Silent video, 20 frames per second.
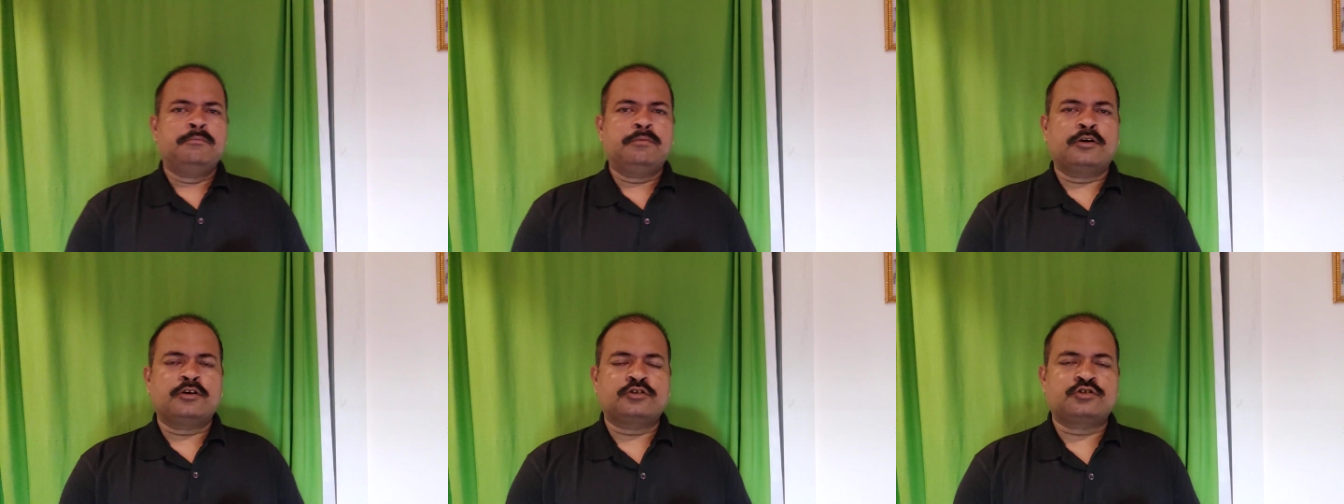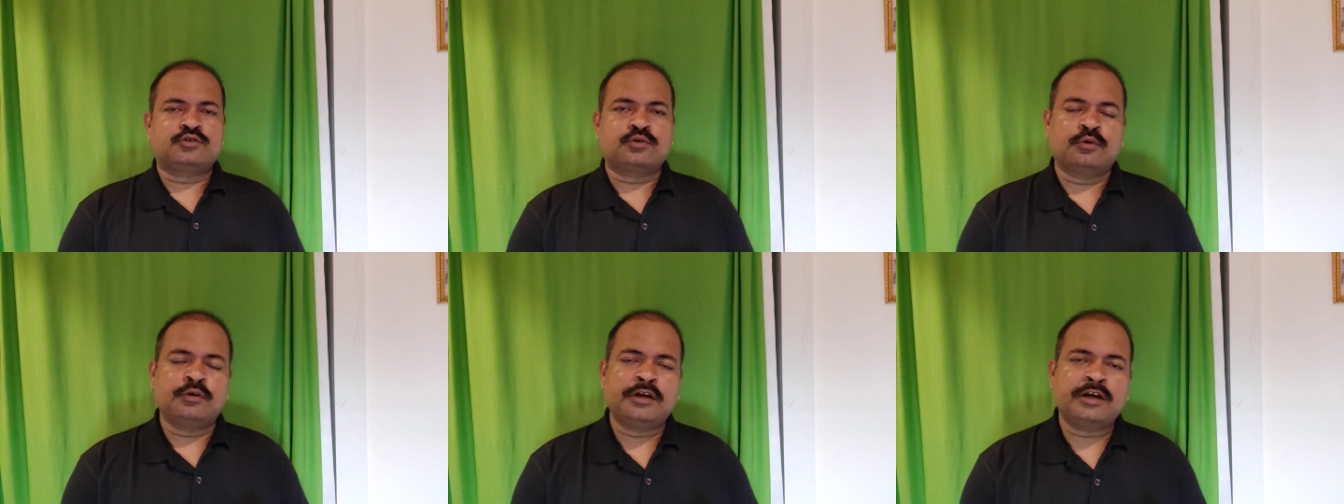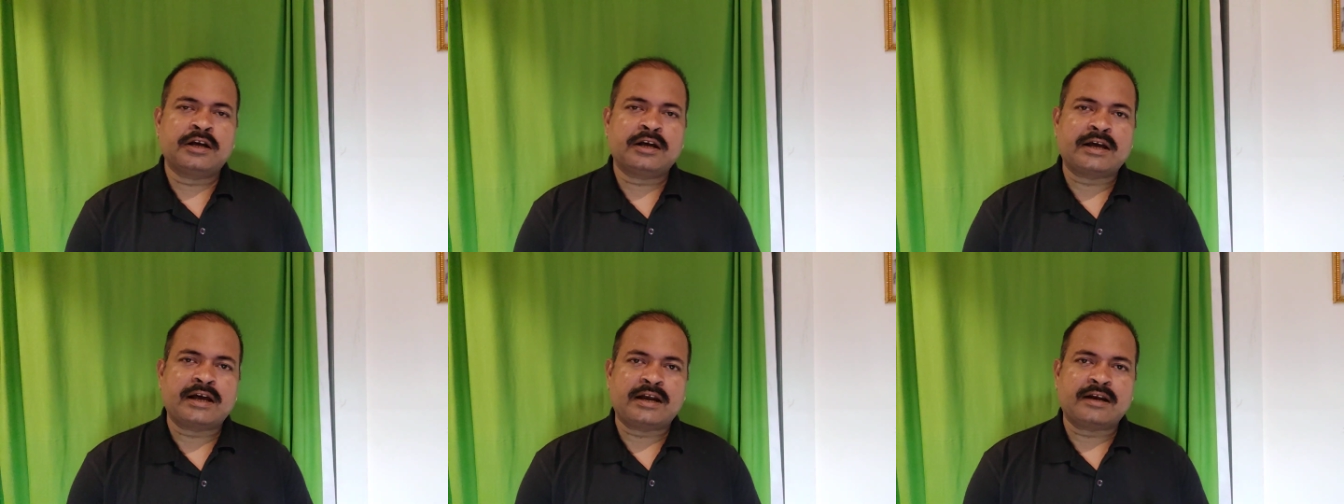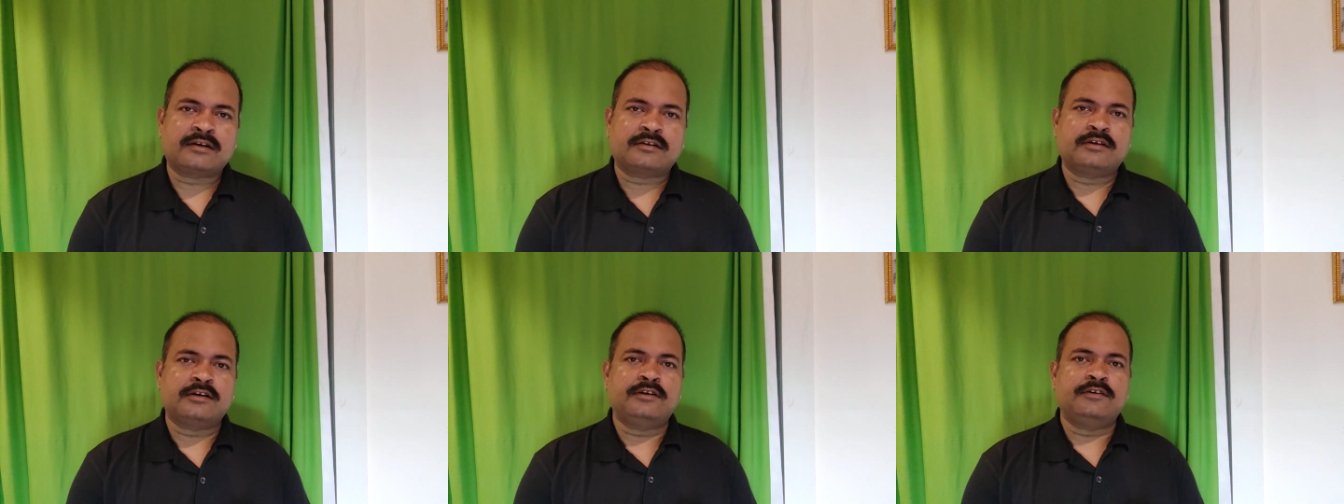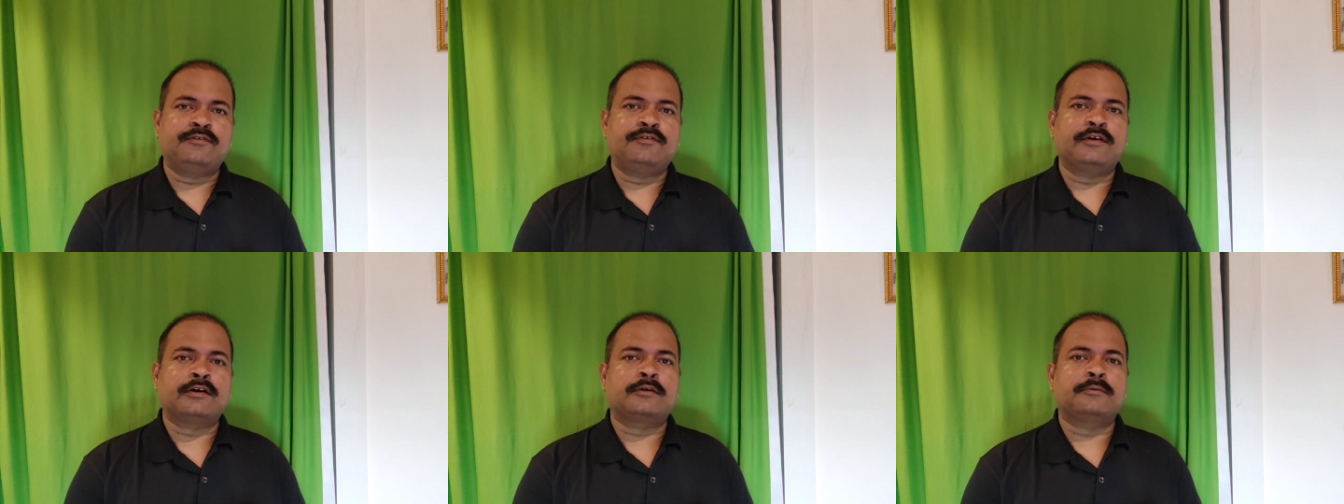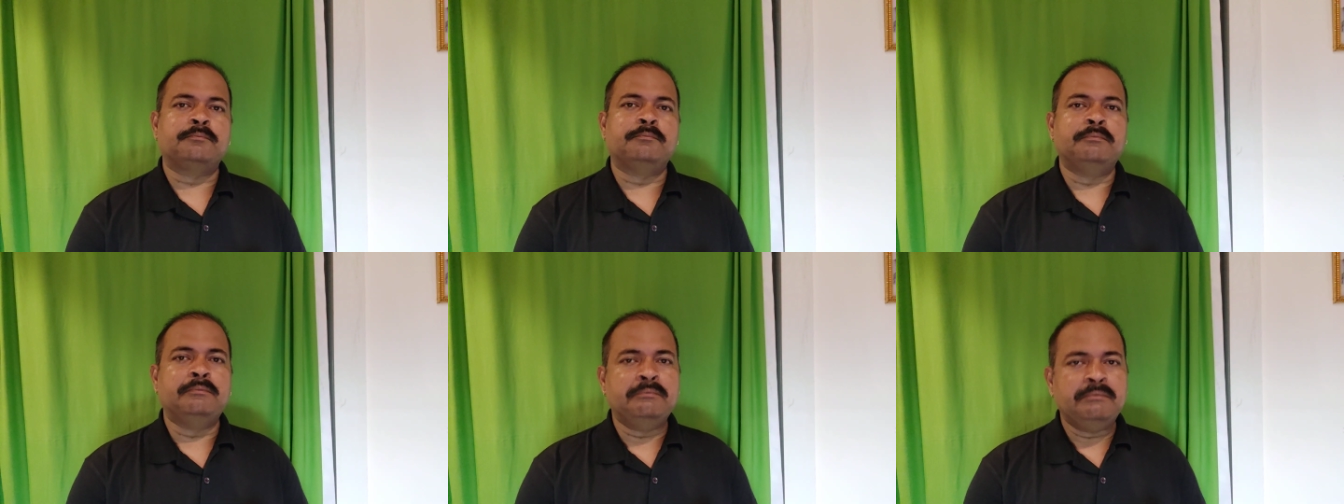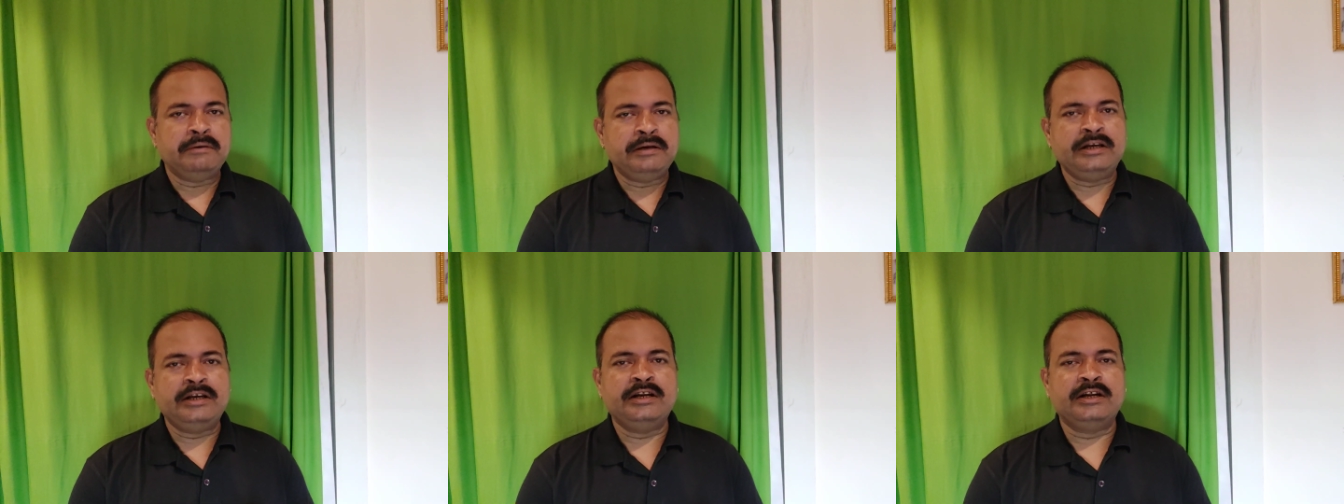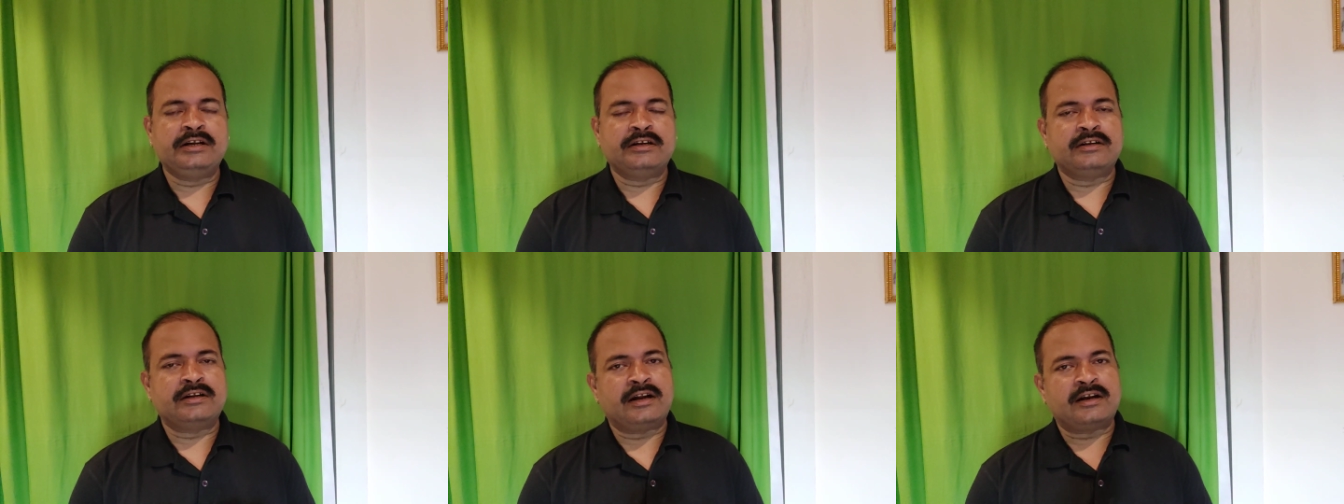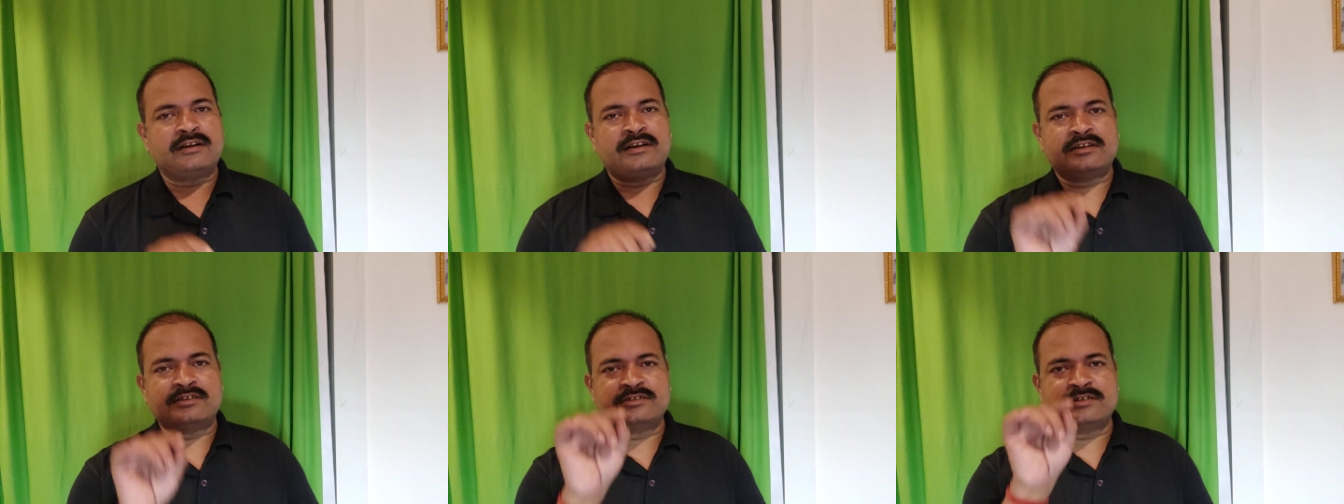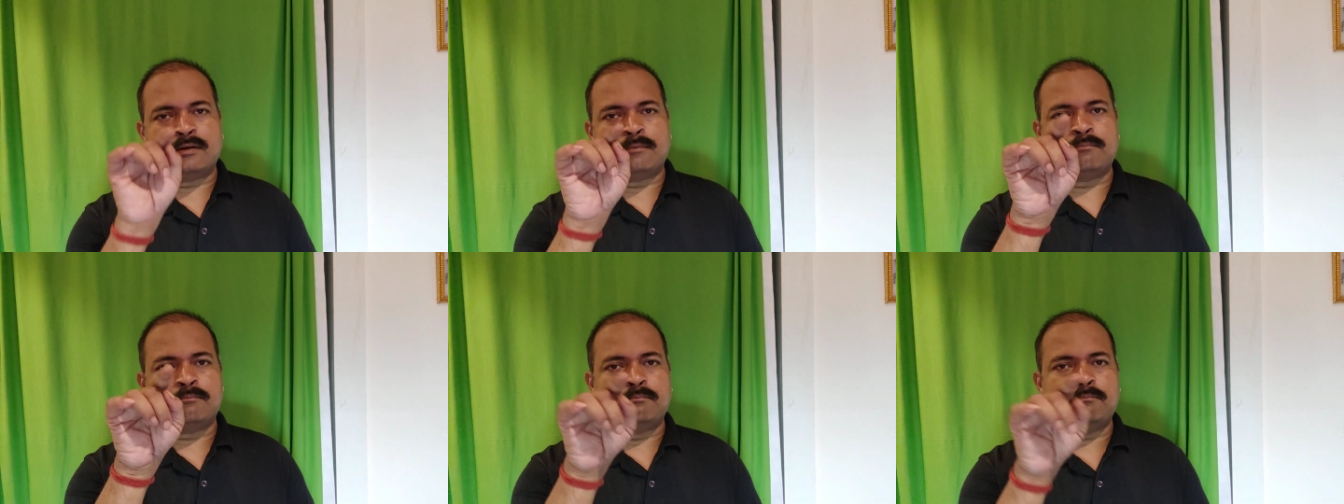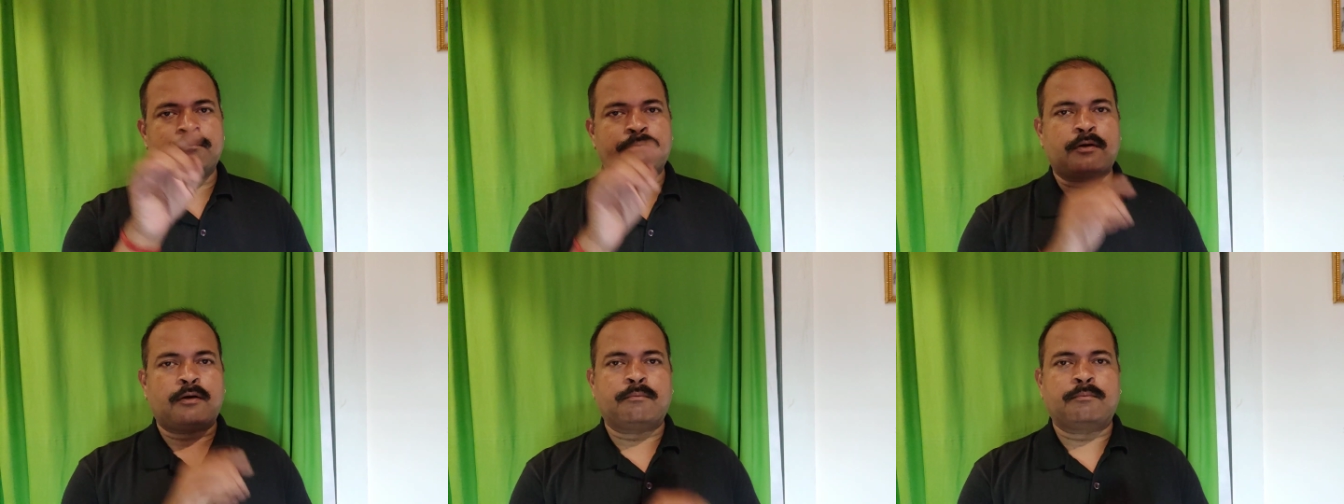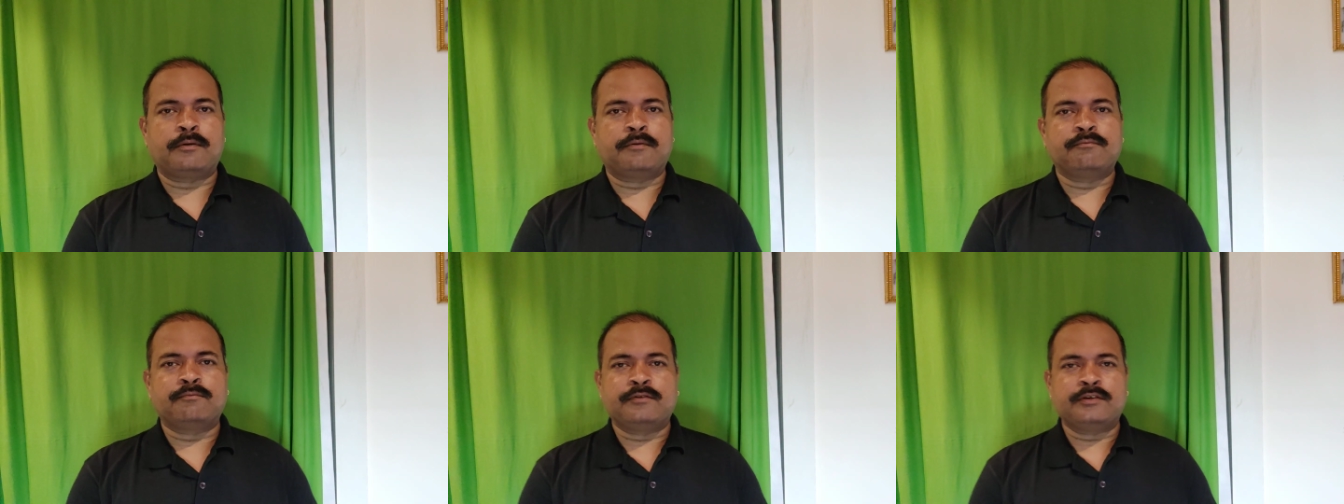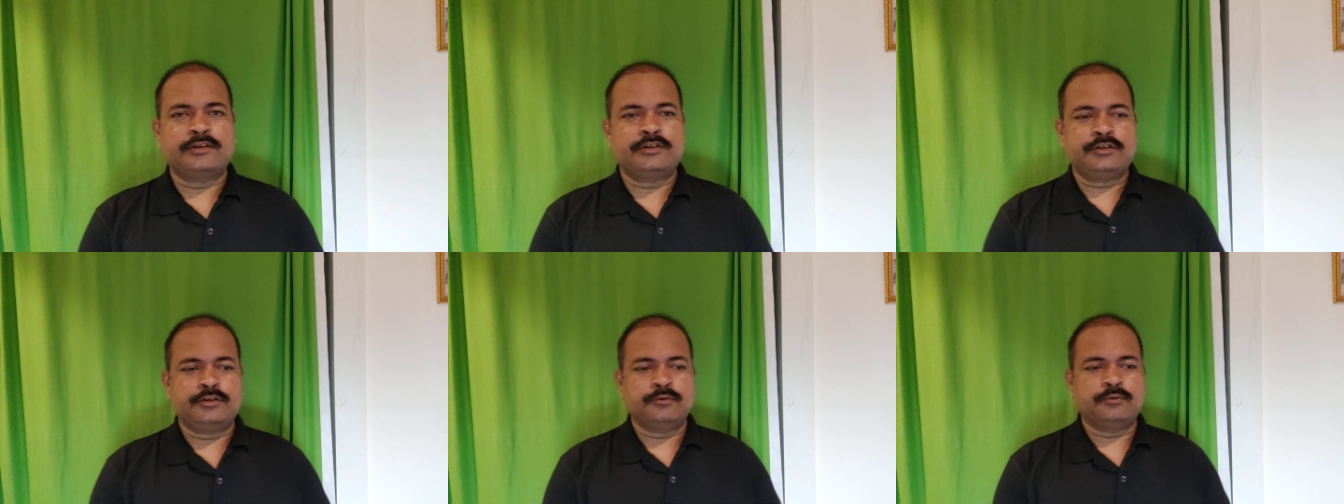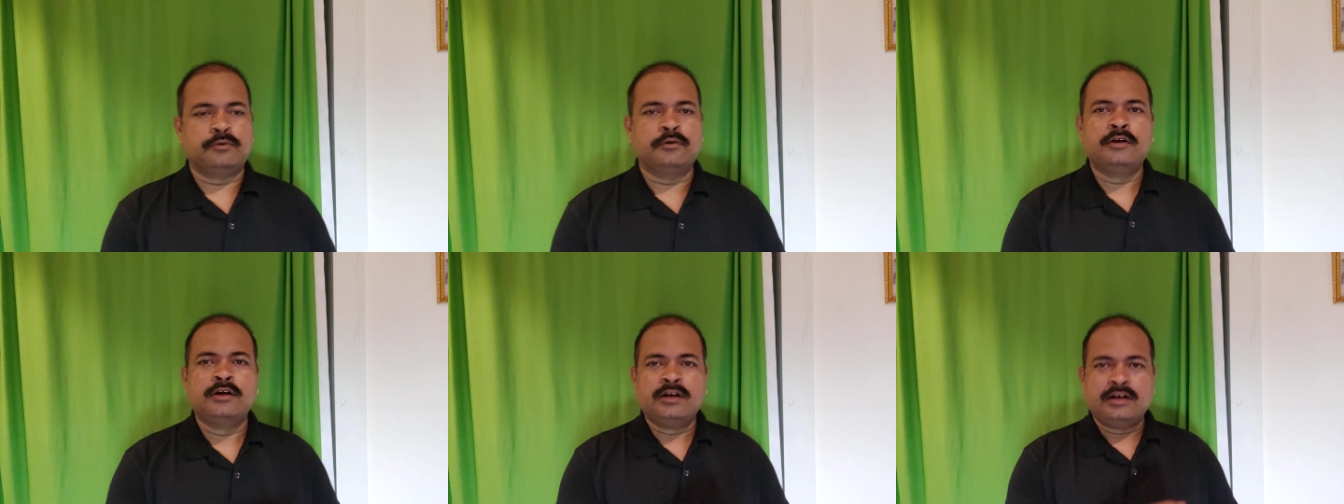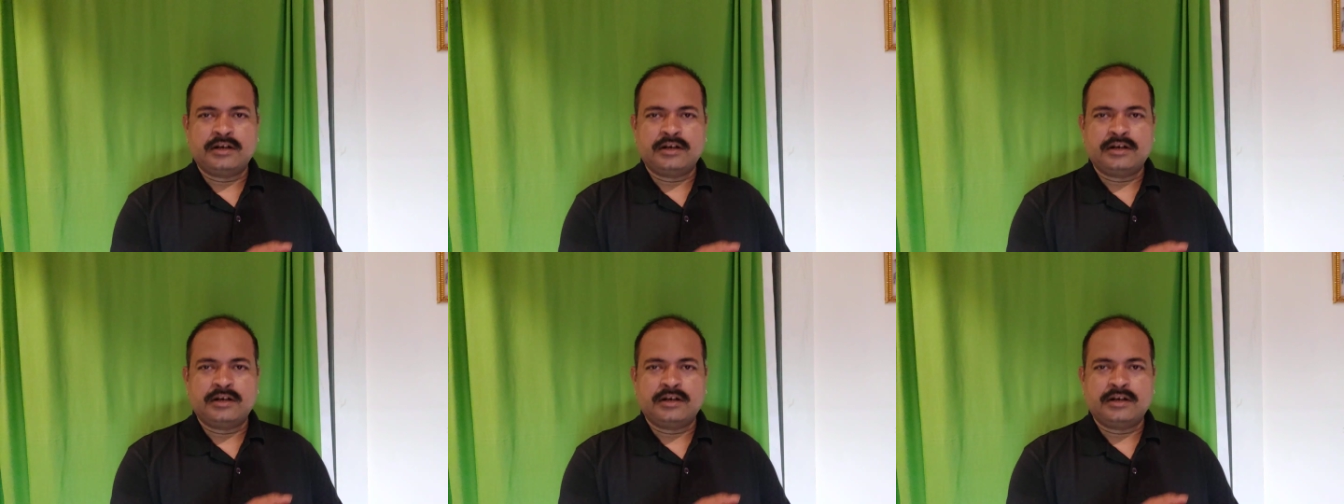because showing a character defect meaning that there's some problem with you.